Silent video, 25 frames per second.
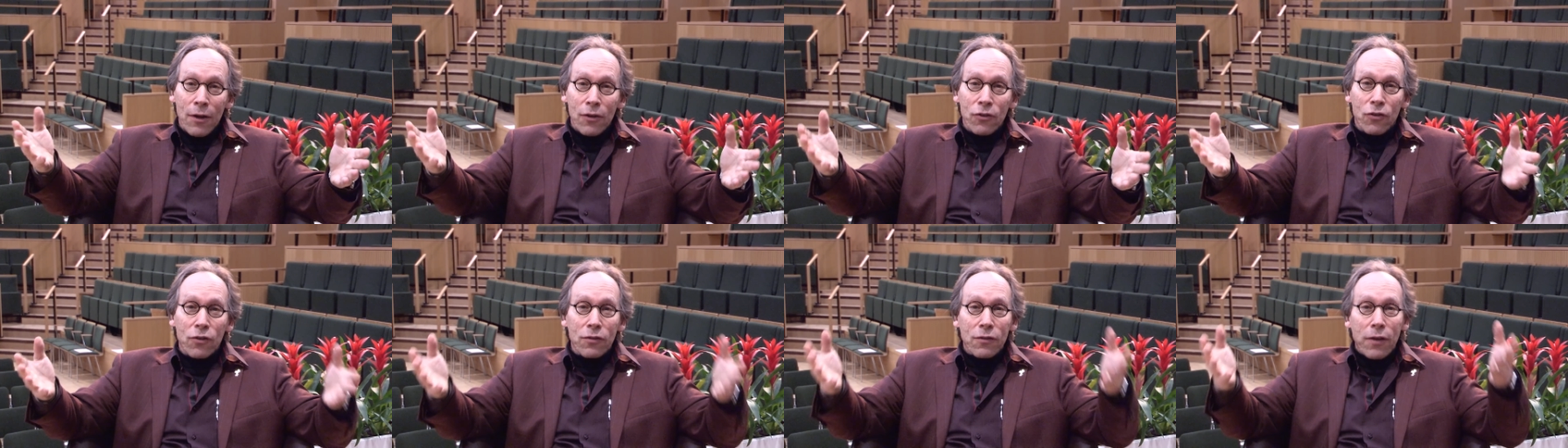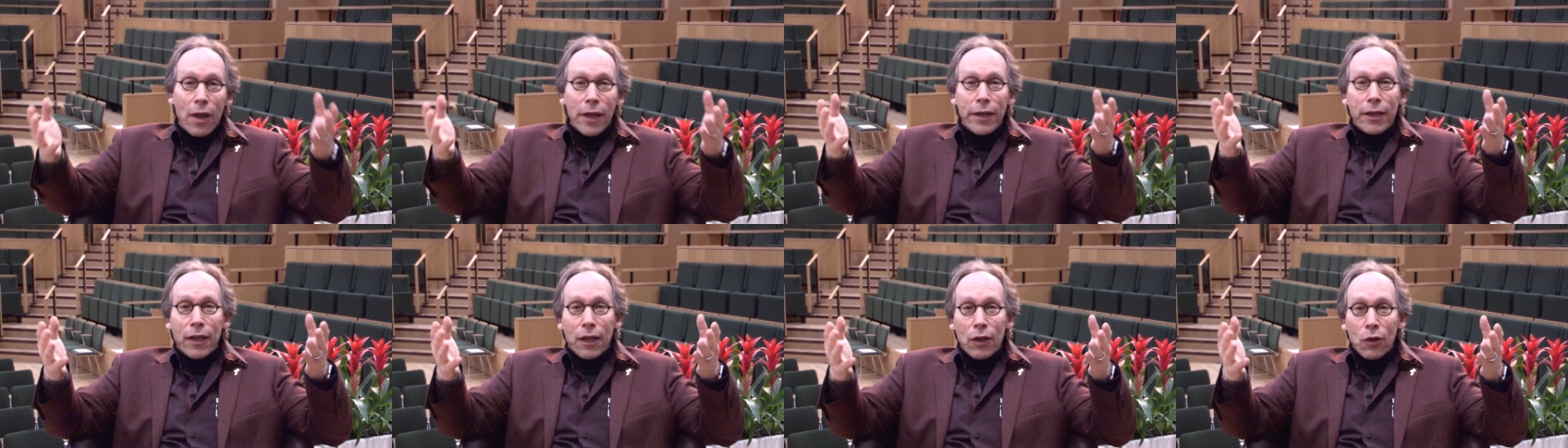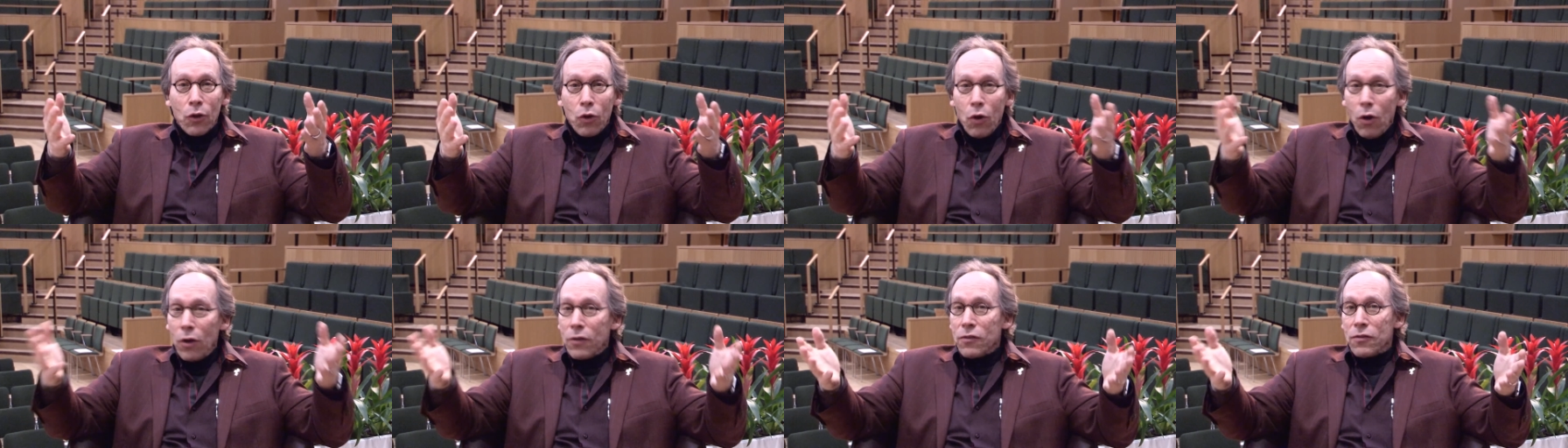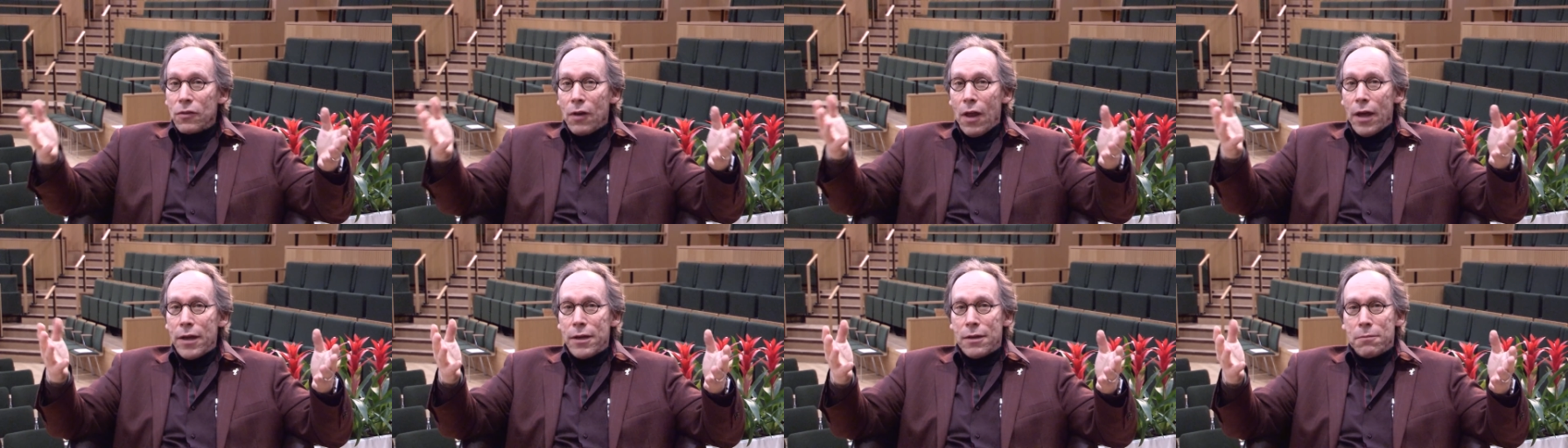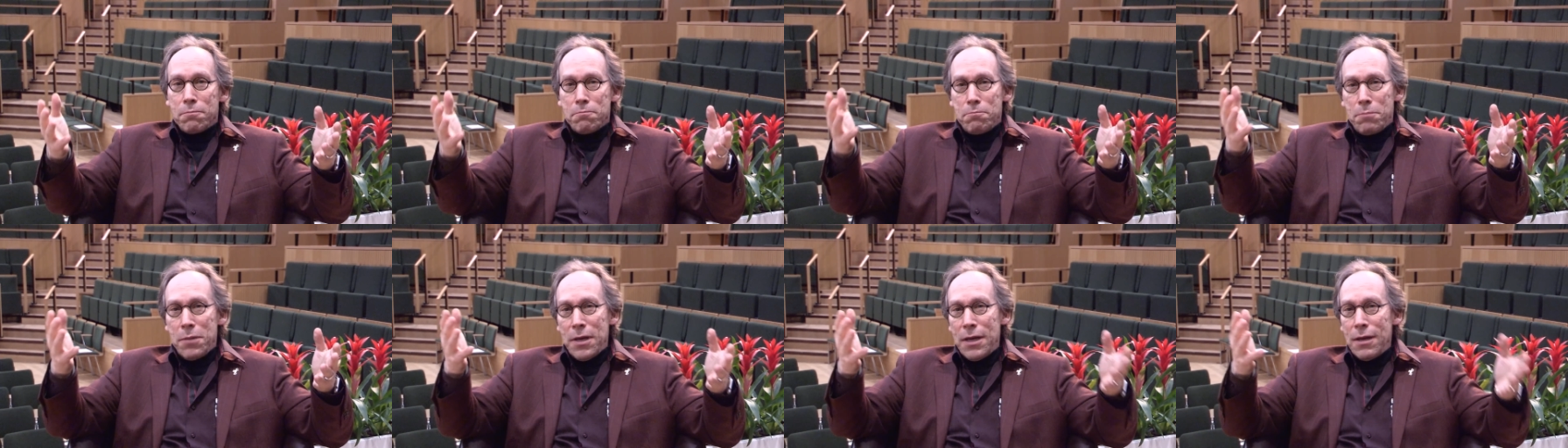Just like it looks
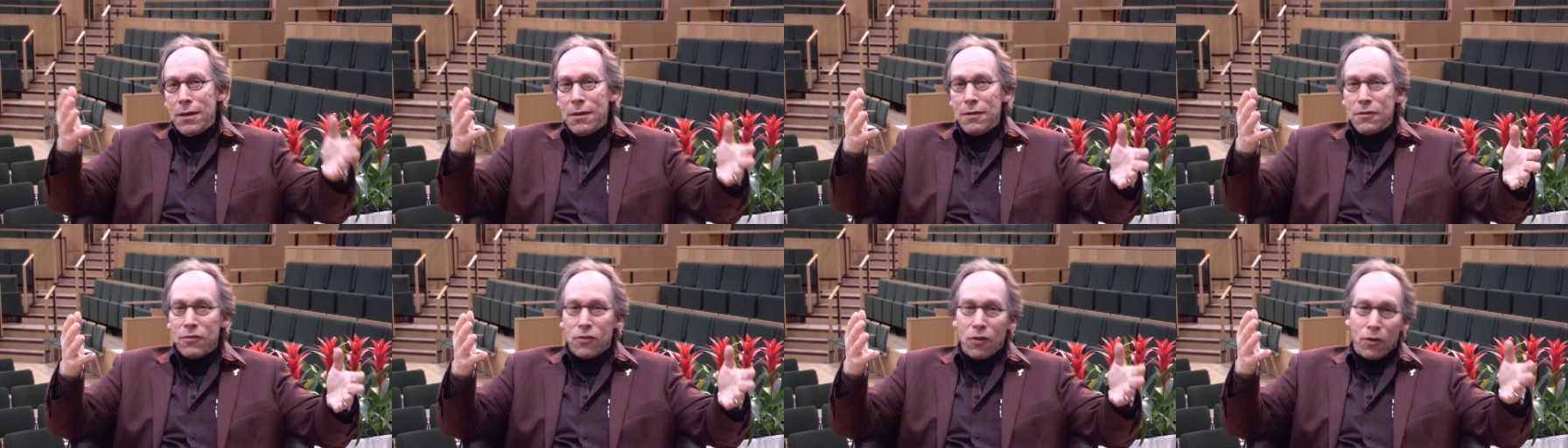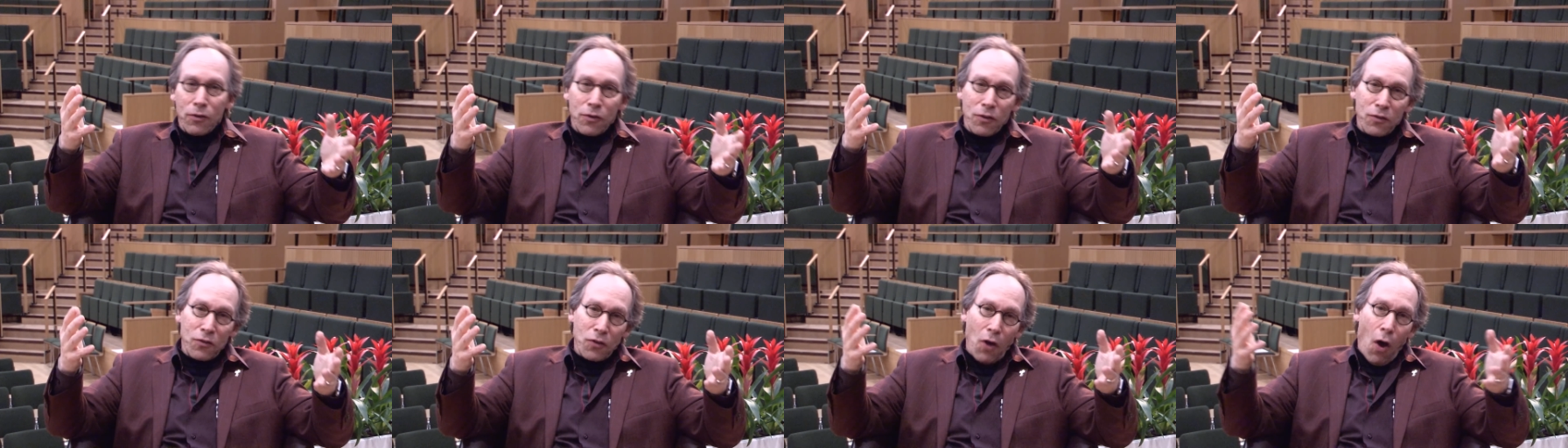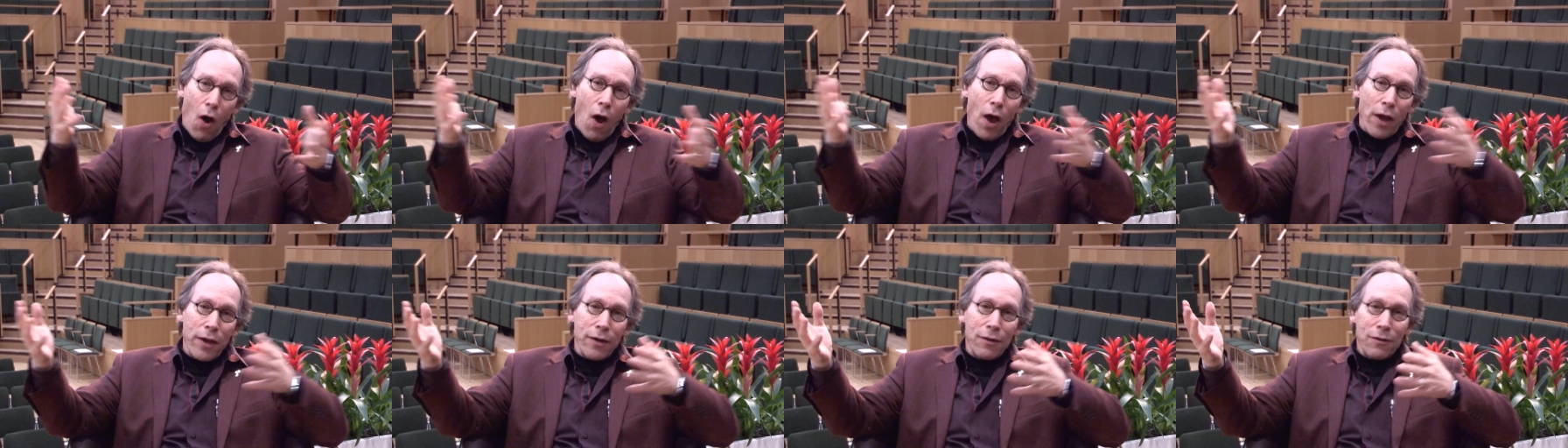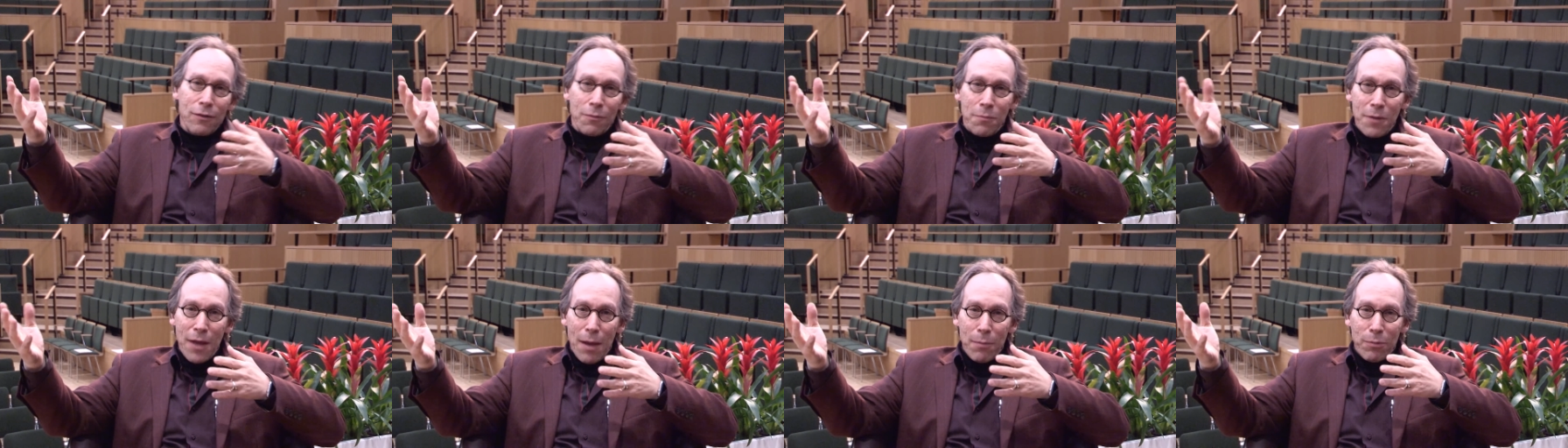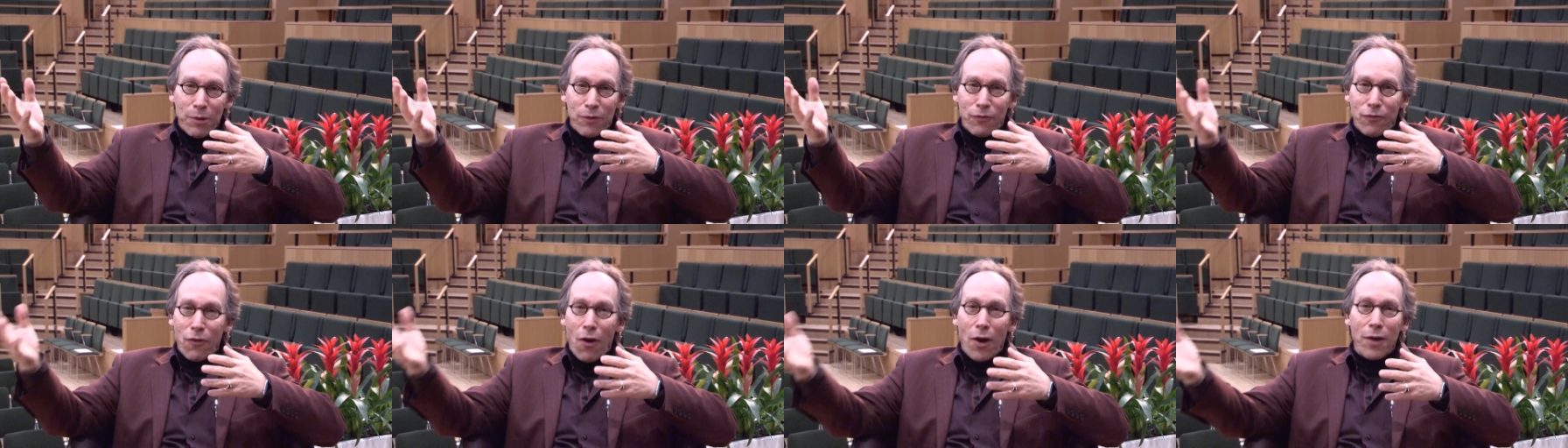like bees are designed to be
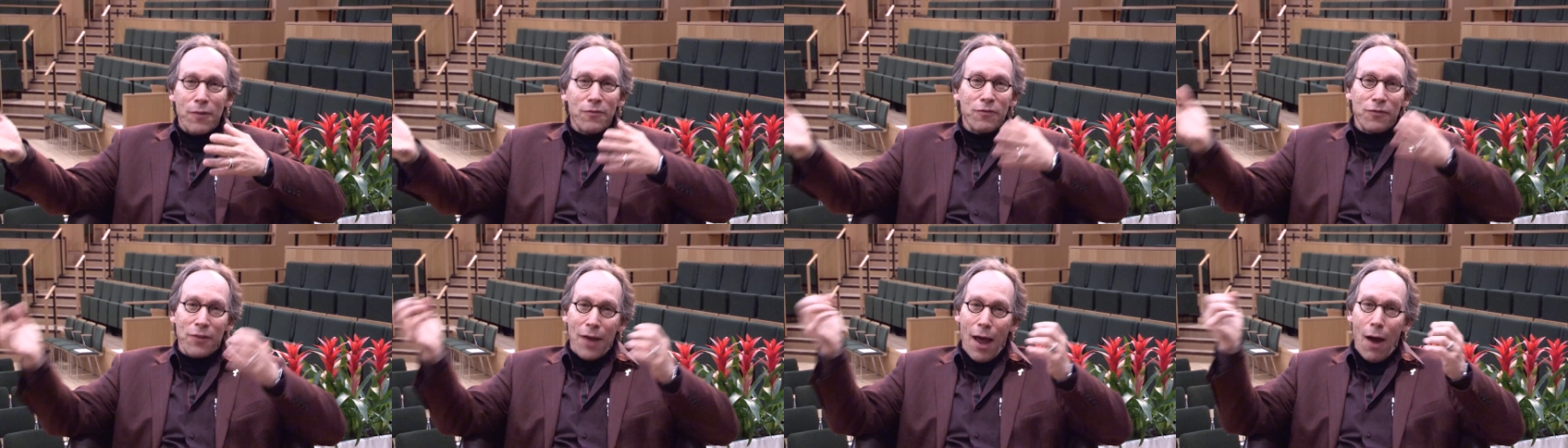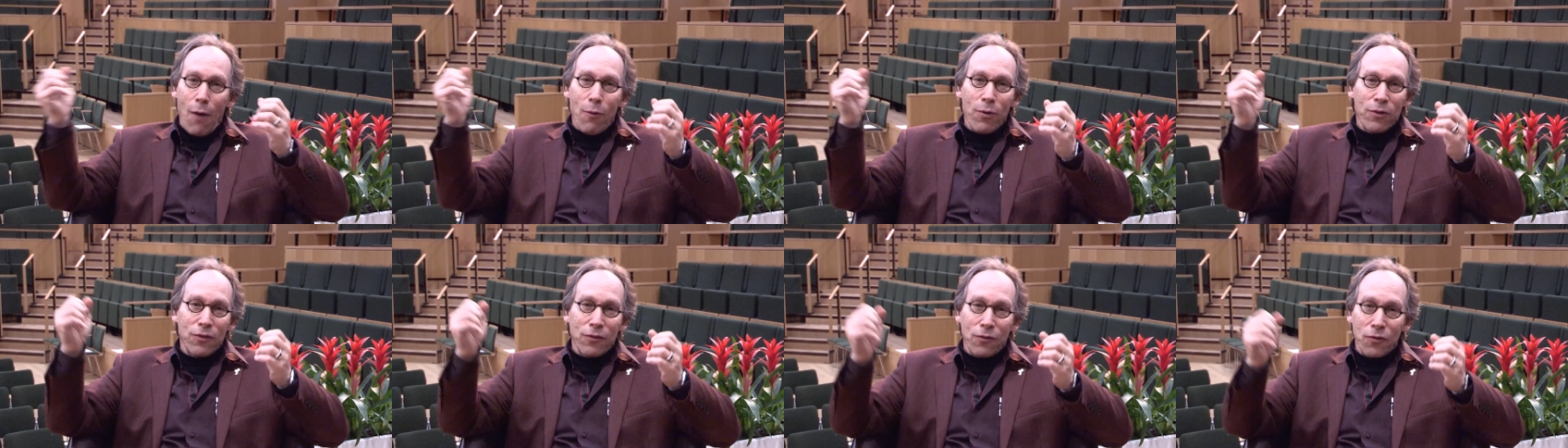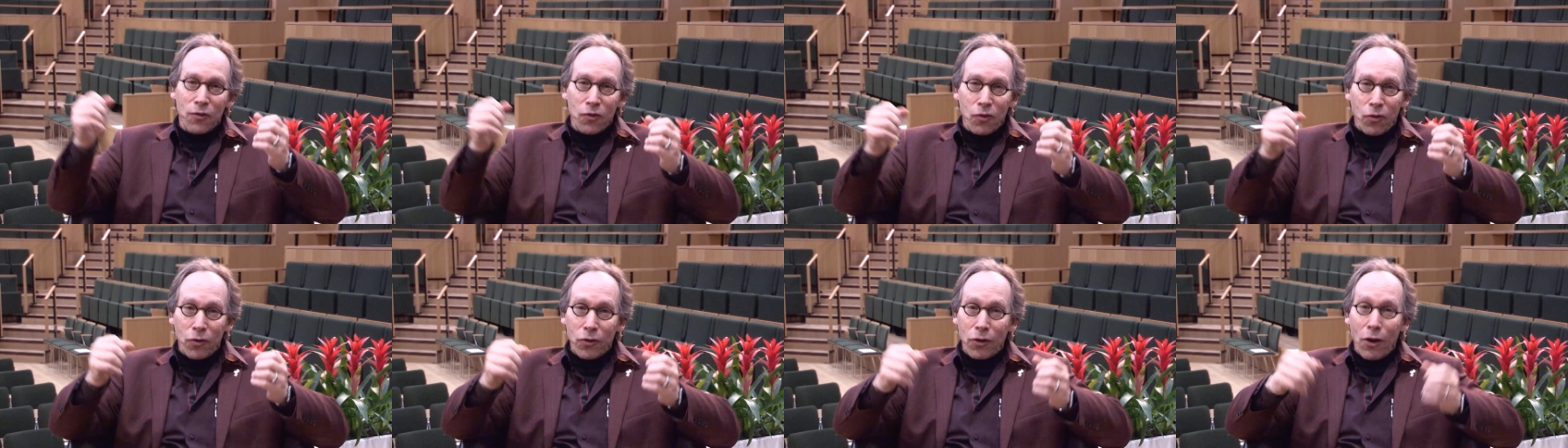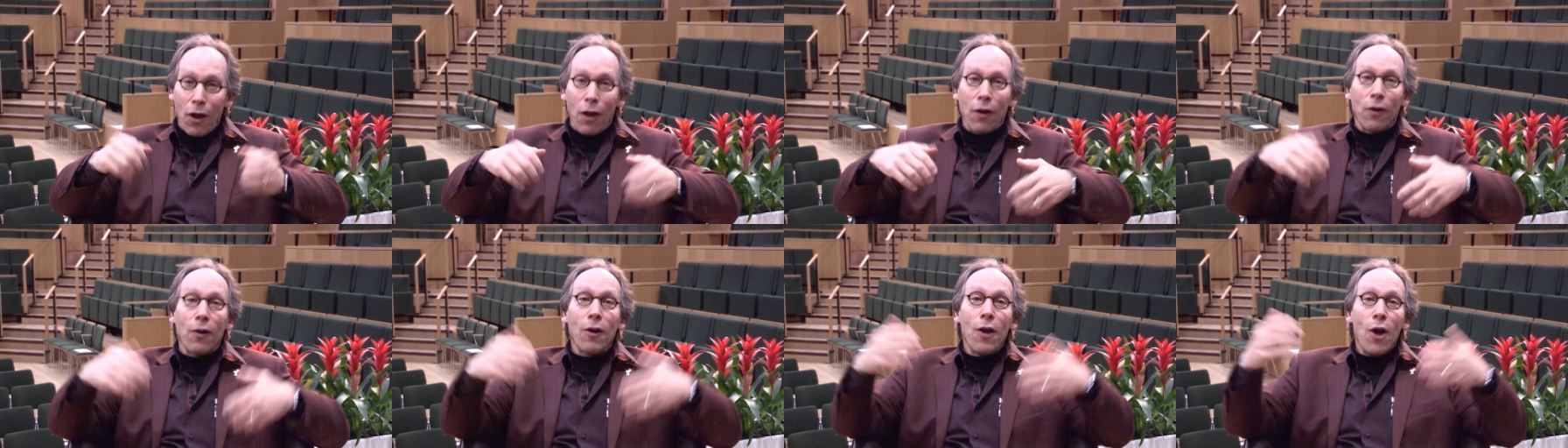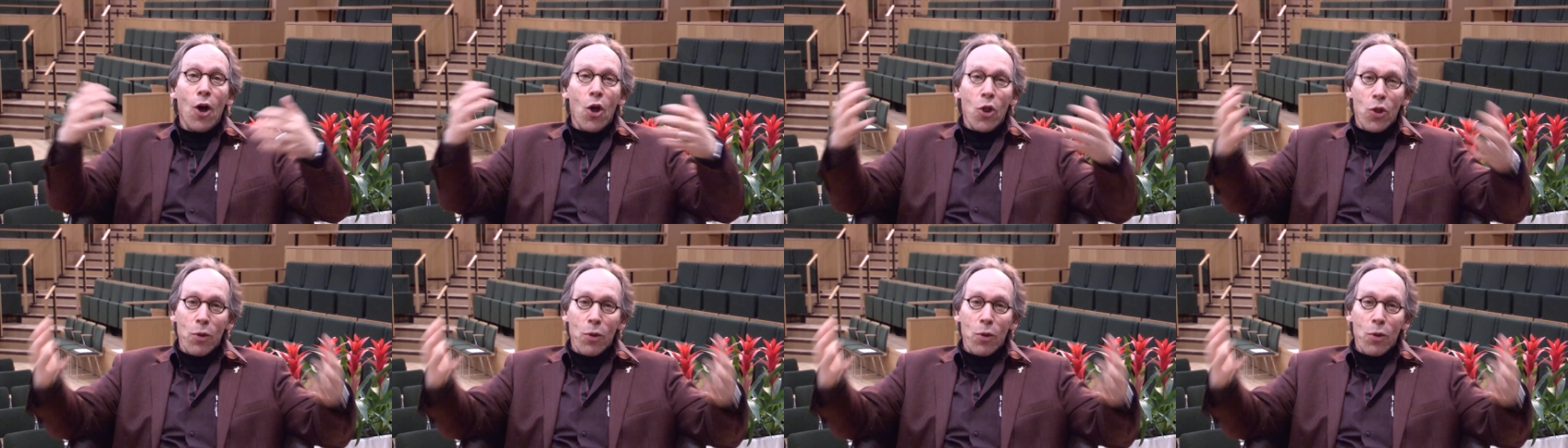able to find flowers of a certain color,